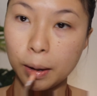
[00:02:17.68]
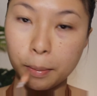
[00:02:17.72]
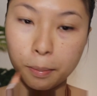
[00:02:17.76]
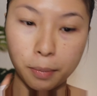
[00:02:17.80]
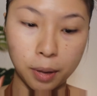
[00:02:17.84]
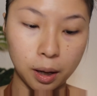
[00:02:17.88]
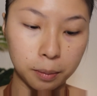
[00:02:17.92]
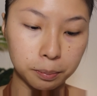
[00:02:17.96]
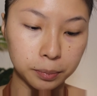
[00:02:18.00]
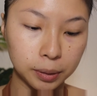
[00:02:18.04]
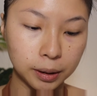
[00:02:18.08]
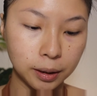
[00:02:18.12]

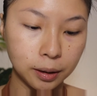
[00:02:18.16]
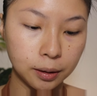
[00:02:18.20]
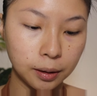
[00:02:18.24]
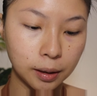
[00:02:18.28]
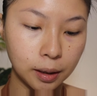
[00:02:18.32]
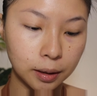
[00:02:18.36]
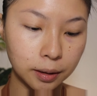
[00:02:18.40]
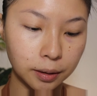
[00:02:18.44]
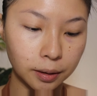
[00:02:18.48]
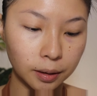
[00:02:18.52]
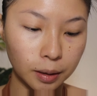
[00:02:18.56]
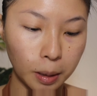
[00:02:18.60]
Pumpkin
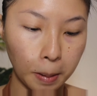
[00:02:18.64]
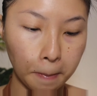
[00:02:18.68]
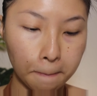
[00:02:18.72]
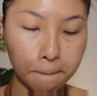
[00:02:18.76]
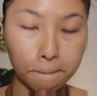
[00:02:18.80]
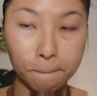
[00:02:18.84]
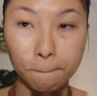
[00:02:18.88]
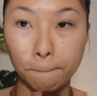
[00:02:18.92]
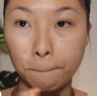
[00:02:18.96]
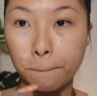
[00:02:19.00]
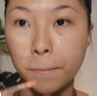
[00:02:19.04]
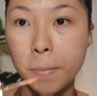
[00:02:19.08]
Gloss.
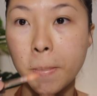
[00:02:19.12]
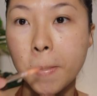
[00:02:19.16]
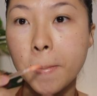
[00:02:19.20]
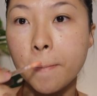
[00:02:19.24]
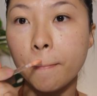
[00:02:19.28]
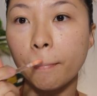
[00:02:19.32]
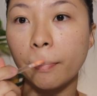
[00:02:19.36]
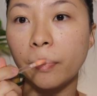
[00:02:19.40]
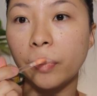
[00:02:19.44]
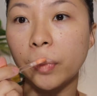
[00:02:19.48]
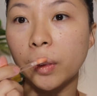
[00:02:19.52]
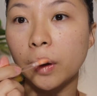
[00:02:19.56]

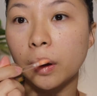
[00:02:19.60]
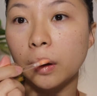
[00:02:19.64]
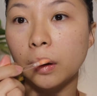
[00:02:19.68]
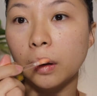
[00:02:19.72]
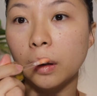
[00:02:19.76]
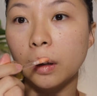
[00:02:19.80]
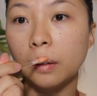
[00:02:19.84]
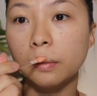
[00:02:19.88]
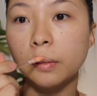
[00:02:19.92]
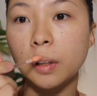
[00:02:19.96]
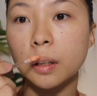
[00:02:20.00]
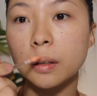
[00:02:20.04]
I
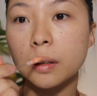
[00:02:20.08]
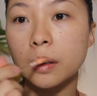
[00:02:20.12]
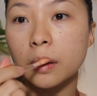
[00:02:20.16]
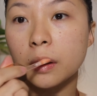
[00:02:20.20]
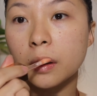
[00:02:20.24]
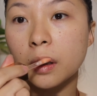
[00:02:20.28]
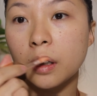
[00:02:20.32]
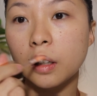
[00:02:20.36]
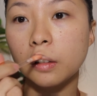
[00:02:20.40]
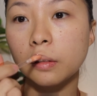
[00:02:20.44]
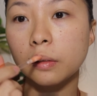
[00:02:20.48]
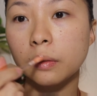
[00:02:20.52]
love this
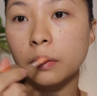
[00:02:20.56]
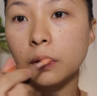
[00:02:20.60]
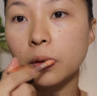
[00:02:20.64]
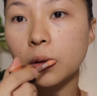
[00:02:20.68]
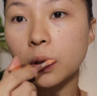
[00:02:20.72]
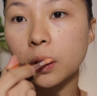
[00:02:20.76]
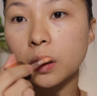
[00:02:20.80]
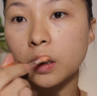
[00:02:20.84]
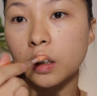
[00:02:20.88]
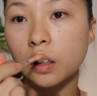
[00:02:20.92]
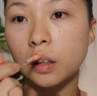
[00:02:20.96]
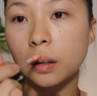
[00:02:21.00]
stuff
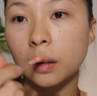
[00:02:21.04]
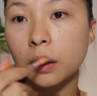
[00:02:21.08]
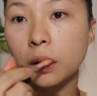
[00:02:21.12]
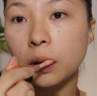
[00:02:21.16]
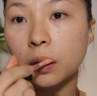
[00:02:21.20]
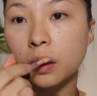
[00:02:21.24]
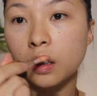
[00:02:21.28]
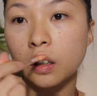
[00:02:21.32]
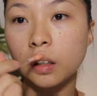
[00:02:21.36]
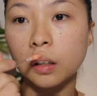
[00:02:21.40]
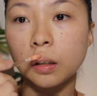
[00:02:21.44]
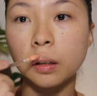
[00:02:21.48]
for
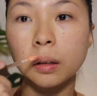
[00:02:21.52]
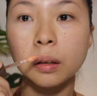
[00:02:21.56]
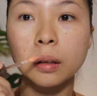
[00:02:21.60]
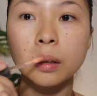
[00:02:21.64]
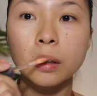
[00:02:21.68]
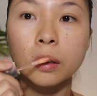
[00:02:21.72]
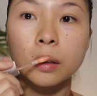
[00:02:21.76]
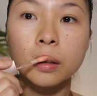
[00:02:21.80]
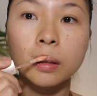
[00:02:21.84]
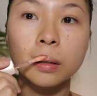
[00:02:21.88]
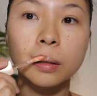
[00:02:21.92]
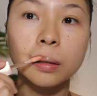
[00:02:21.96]

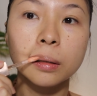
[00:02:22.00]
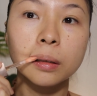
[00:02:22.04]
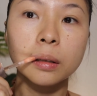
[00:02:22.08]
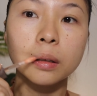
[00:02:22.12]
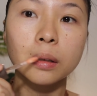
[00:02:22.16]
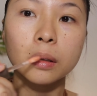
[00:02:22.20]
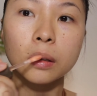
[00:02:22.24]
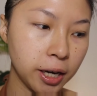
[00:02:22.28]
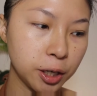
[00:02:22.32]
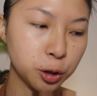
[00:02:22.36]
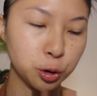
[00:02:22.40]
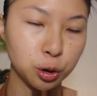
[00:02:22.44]

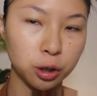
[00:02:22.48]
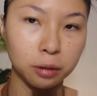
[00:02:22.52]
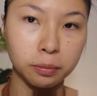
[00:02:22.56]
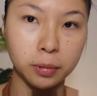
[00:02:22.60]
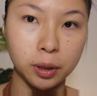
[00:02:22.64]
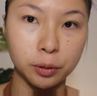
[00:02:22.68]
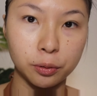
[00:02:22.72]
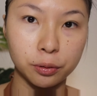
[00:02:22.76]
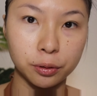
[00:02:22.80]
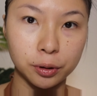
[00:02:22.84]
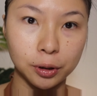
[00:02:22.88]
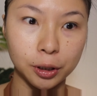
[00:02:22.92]
hydrate
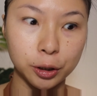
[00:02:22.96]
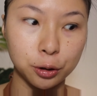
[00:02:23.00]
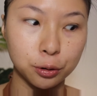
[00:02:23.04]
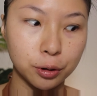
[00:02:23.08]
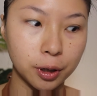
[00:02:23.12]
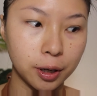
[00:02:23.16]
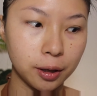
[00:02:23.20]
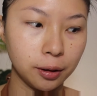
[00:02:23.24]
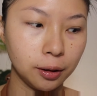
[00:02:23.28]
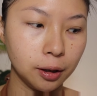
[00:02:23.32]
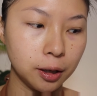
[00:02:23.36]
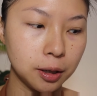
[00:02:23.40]
my really
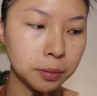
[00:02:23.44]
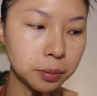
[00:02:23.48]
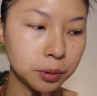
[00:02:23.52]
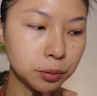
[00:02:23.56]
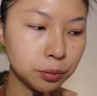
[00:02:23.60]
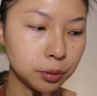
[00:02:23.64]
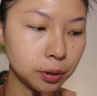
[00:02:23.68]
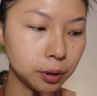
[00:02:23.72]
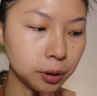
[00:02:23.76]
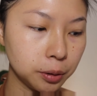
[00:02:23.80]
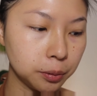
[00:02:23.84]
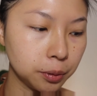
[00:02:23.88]
dry
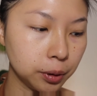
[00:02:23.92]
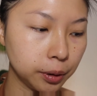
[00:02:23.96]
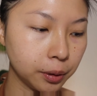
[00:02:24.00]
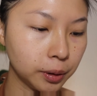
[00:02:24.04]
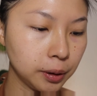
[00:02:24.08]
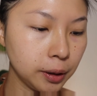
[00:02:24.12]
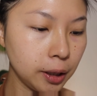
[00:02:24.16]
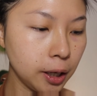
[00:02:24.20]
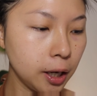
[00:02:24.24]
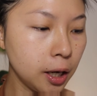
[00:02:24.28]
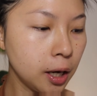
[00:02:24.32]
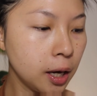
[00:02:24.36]
lips really
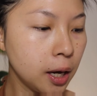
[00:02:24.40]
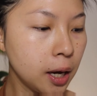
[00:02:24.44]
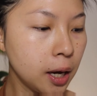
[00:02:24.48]
quickly.